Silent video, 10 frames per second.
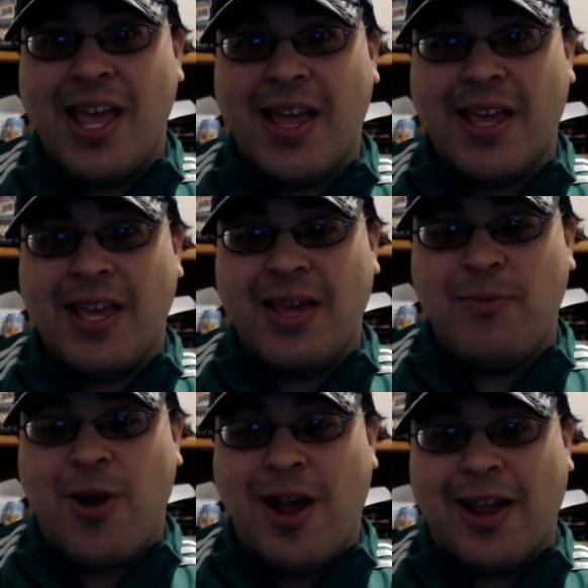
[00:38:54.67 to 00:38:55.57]
keep
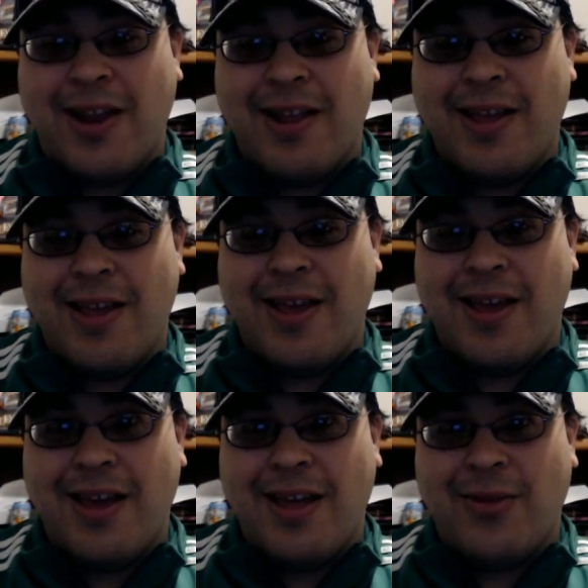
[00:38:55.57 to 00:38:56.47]
rocking,
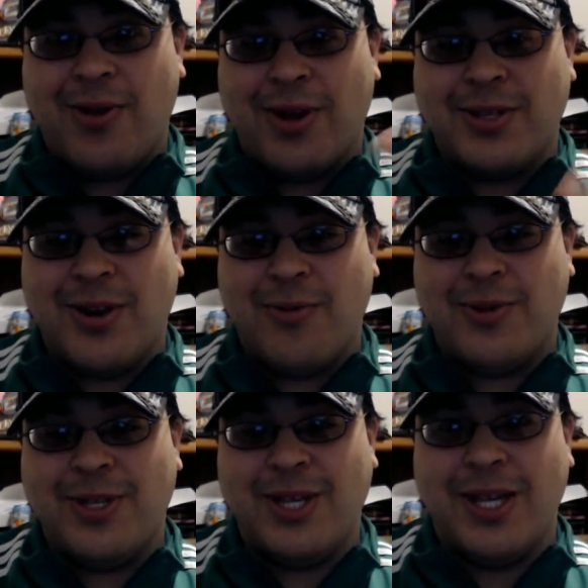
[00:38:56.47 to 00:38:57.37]
and the Rockstar will
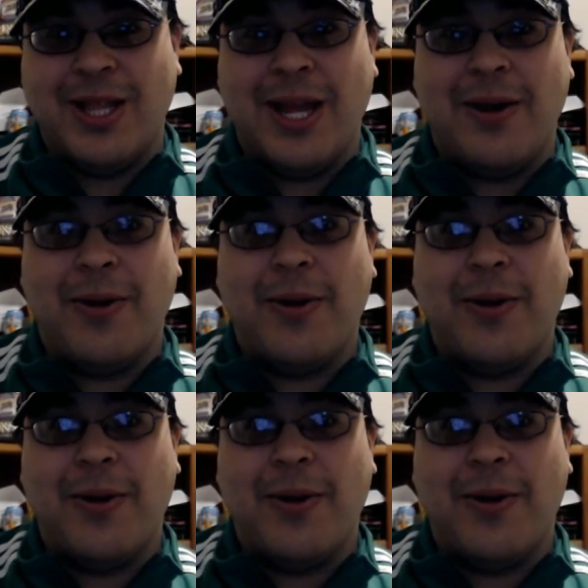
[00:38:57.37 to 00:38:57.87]
see you later.